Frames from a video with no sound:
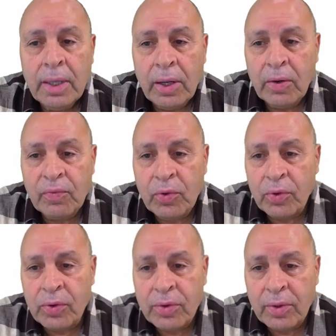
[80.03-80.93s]
And of
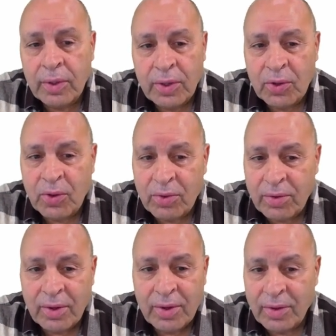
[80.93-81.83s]
course, this is
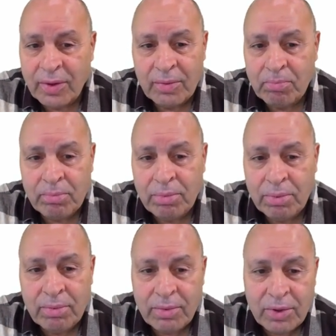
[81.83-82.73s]
the
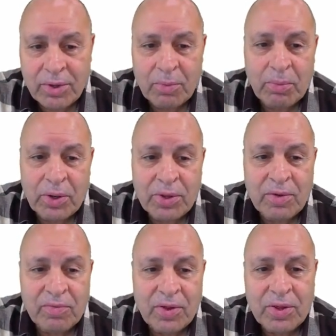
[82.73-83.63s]
simplest
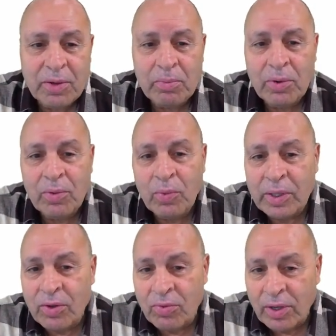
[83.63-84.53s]
of the simple.
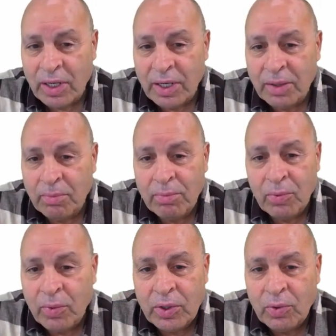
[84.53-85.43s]
What
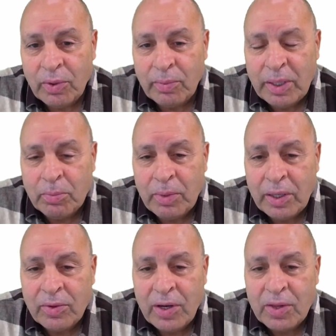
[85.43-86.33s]
do we mean by
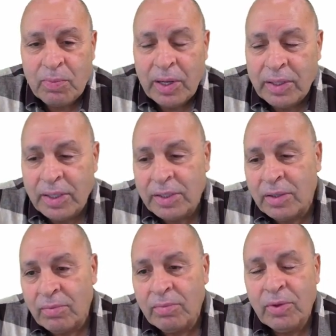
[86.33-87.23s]

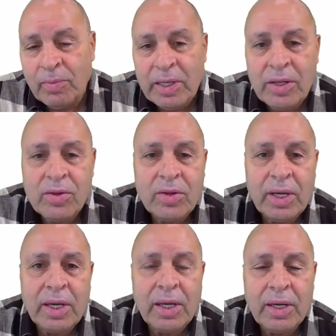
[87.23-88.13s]
transplantation? We mean
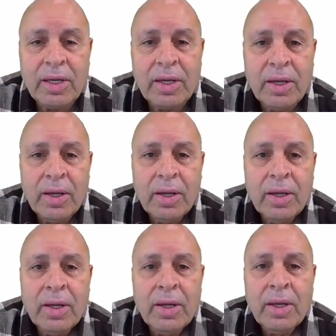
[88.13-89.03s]
taking
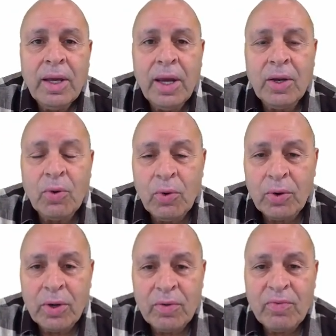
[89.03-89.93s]
an
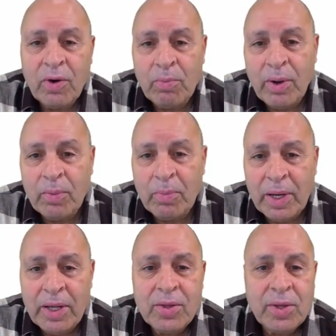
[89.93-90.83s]
organ from one
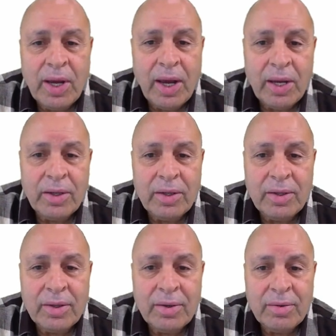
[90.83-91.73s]
place
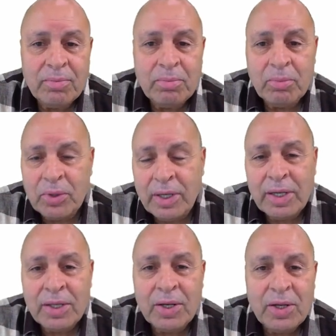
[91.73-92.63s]
and putting
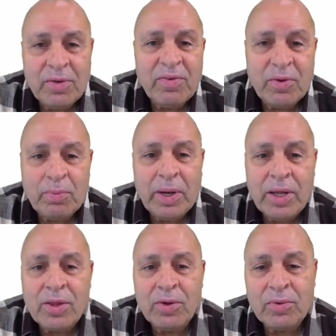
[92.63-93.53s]
it in a different
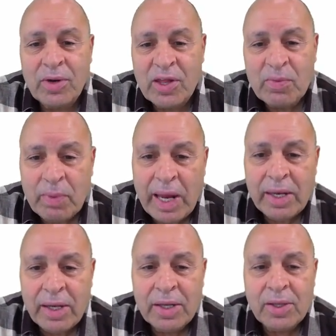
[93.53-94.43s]
place, so
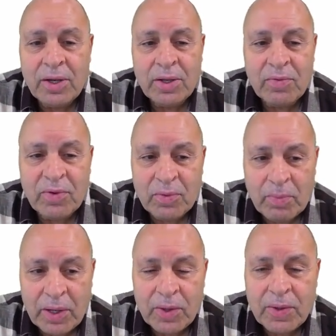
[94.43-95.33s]
transplanting it in a different
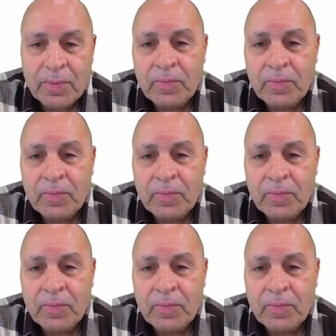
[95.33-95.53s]
place.